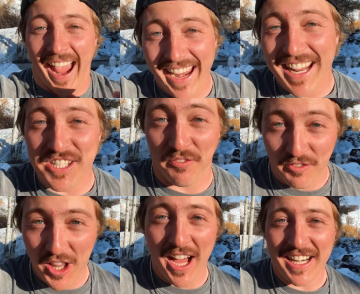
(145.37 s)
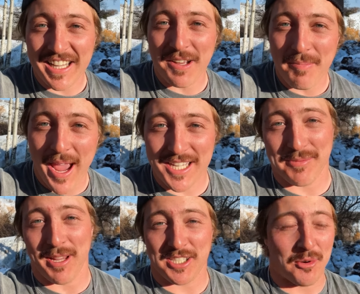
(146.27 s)
and it's flooding the
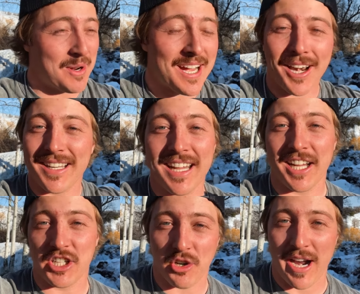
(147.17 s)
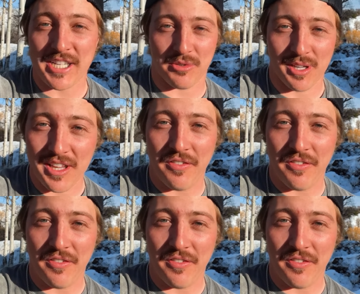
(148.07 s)
basement. So we got to dig a trench really